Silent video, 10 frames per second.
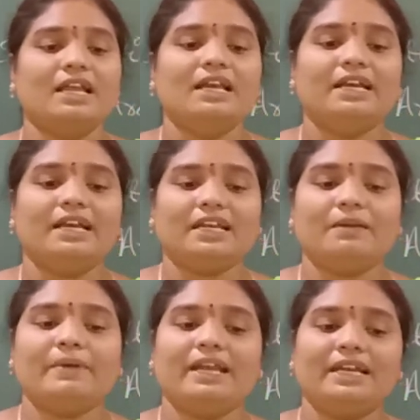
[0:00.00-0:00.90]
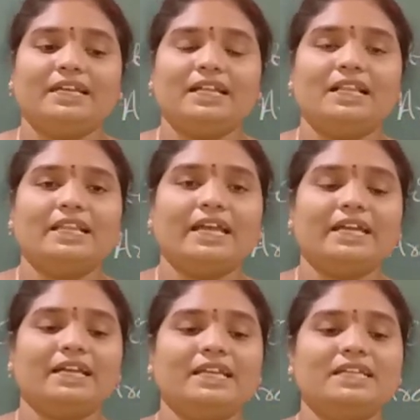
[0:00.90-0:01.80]
Little by little,
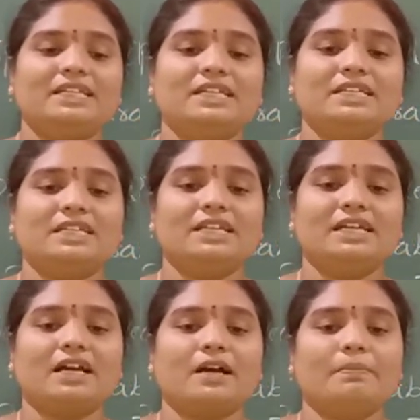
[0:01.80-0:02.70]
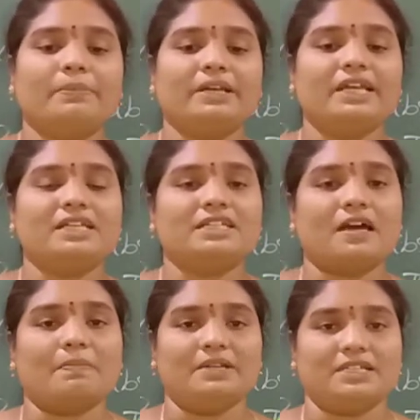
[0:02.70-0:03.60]
the English East India Company
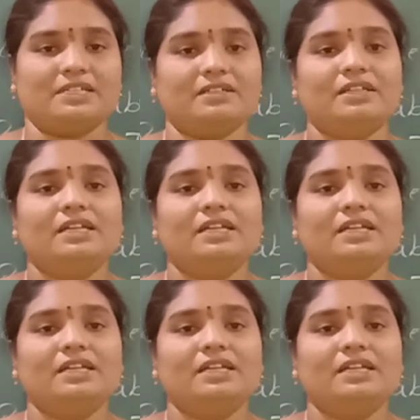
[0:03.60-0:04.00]
established.